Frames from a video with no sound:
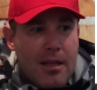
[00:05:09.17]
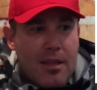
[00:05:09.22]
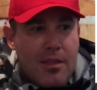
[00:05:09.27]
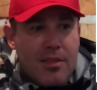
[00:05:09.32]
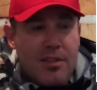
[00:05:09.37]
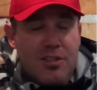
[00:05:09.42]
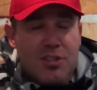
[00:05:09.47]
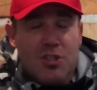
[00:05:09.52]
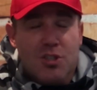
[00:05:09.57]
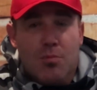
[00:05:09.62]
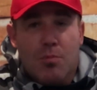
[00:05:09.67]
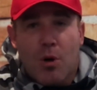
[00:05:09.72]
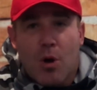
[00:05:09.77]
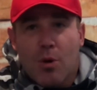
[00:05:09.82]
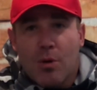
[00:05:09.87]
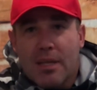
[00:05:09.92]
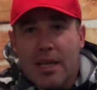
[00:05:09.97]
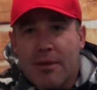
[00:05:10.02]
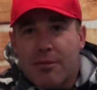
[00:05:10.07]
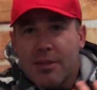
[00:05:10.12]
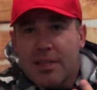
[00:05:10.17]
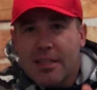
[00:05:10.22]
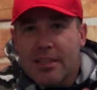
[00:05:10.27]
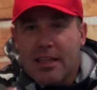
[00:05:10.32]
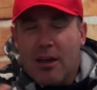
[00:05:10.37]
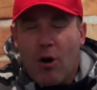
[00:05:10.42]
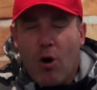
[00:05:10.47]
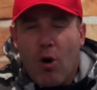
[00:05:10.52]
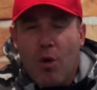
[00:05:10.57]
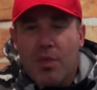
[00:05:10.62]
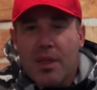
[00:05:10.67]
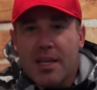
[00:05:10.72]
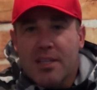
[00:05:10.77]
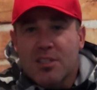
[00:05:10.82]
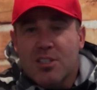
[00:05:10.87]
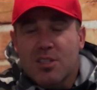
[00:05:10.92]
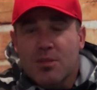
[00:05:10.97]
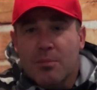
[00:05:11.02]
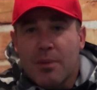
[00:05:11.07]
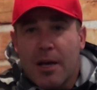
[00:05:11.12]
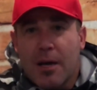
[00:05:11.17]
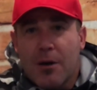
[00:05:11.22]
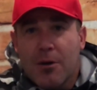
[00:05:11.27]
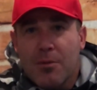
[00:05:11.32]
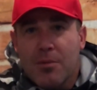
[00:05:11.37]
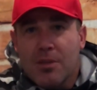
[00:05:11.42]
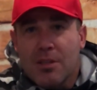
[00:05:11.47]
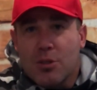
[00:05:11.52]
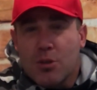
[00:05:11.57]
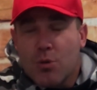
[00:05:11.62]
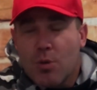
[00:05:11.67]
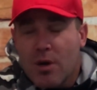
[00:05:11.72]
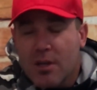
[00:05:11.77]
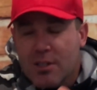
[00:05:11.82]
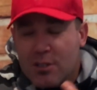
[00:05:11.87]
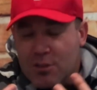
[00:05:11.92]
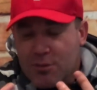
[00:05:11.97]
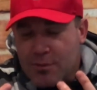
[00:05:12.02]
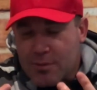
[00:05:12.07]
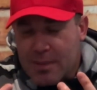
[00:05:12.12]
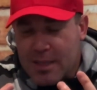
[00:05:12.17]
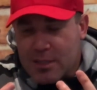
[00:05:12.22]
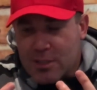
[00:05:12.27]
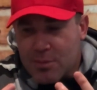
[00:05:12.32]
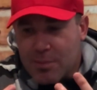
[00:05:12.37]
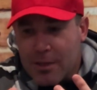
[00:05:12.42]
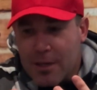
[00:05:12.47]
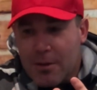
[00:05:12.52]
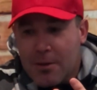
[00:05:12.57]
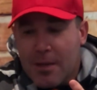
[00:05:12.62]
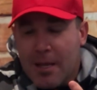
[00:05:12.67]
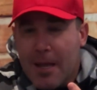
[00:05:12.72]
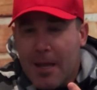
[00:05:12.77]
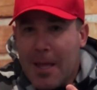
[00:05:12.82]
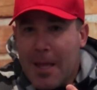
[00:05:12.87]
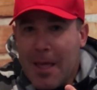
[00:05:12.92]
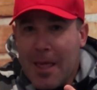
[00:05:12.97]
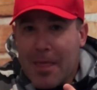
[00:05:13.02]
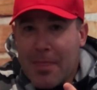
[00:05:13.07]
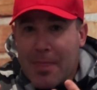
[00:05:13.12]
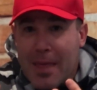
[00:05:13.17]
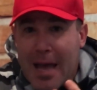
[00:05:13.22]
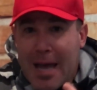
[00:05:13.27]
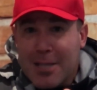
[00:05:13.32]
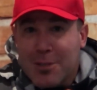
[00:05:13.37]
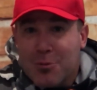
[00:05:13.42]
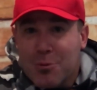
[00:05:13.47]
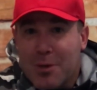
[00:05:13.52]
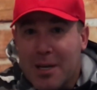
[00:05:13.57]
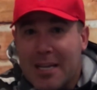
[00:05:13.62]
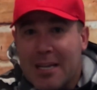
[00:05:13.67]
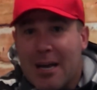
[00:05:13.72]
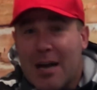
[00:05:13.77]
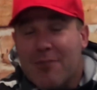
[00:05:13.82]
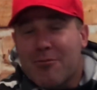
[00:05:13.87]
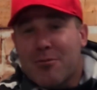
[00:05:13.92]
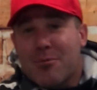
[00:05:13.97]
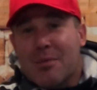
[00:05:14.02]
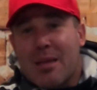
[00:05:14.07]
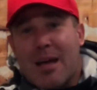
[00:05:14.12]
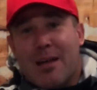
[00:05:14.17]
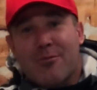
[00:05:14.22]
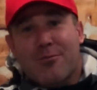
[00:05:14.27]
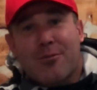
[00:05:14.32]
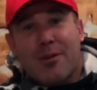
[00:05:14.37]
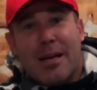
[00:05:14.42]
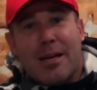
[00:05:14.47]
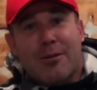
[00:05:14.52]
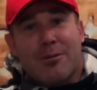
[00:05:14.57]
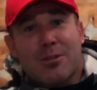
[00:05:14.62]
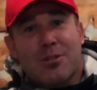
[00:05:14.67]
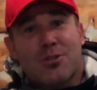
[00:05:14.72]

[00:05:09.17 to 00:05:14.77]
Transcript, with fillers: The smoke, everything, all that smell, the nuances from that smell, that's what I got from that fragrance.